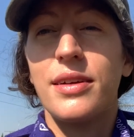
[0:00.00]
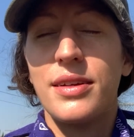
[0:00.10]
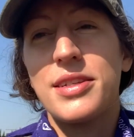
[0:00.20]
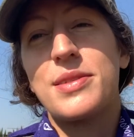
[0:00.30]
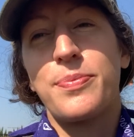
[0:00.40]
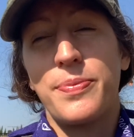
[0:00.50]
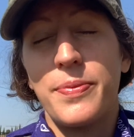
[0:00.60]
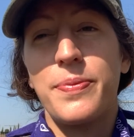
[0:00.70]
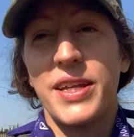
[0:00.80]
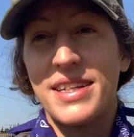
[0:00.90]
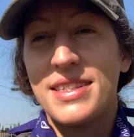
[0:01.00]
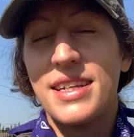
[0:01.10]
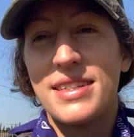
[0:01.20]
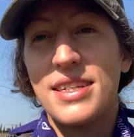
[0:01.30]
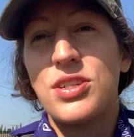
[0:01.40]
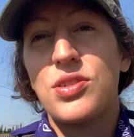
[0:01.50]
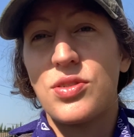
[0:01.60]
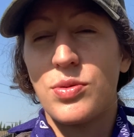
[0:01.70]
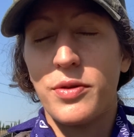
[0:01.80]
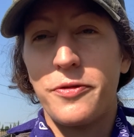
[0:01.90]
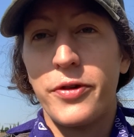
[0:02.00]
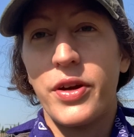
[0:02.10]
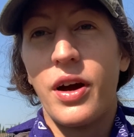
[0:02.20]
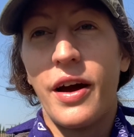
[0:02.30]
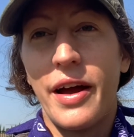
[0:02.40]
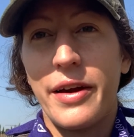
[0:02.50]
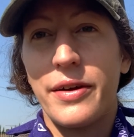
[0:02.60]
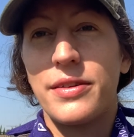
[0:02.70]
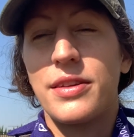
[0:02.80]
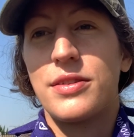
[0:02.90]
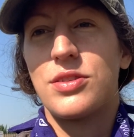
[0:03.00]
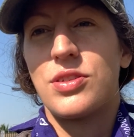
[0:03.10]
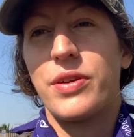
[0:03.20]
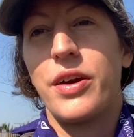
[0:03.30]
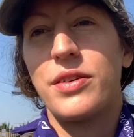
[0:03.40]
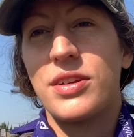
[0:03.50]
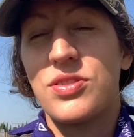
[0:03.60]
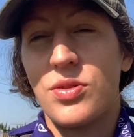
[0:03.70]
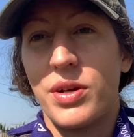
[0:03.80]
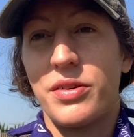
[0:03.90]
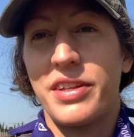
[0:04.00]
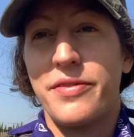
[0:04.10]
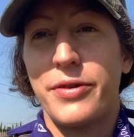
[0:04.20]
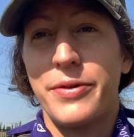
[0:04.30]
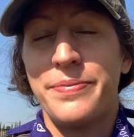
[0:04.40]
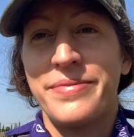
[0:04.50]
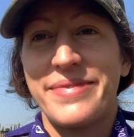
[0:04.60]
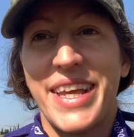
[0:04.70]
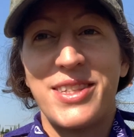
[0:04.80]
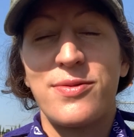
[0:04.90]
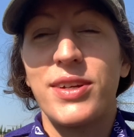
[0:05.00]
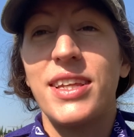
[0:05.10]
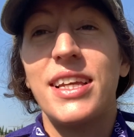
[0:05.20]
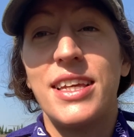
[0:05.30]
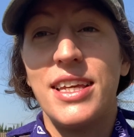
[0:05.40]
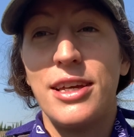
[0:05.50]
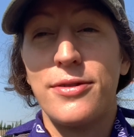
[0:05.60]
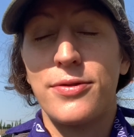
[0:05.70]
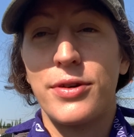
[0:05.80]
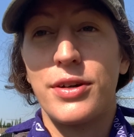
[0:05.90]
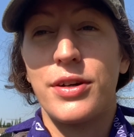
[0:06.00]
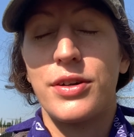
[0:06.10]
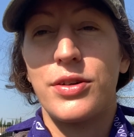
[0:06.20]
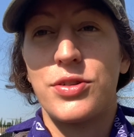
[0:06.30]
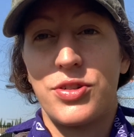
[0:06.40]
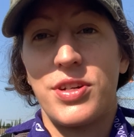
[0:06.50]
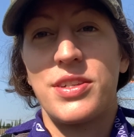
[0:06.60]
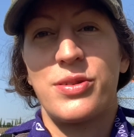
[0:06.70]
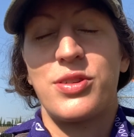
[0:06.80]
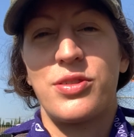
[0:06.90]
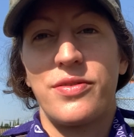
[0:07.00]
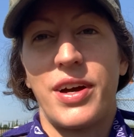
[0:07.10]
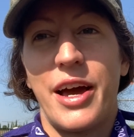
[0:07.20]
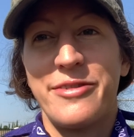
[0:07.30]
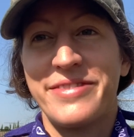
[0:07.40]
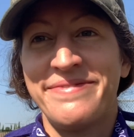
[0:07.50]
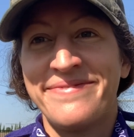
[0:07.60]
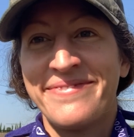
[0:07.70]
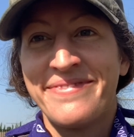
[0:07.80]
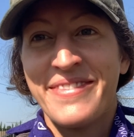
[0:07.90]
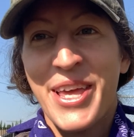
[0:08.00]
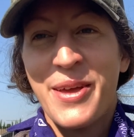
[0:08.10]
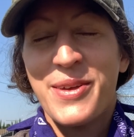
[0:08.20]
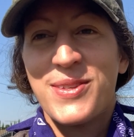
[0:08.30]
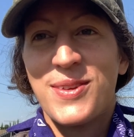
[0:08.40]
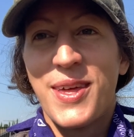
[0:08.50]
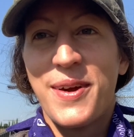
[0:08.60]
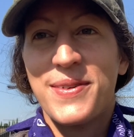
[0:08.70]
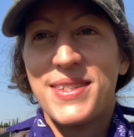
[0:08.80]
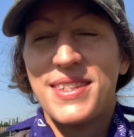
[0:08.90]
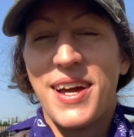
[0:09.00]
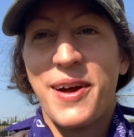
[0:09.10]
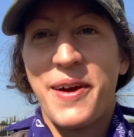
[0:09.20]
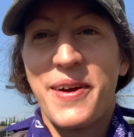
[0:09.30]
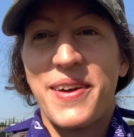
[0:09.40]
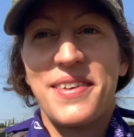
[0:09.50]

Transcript: is like 6 inches to a foot higher than the surrounding soil level. That's really key for your trees to survive. So that was our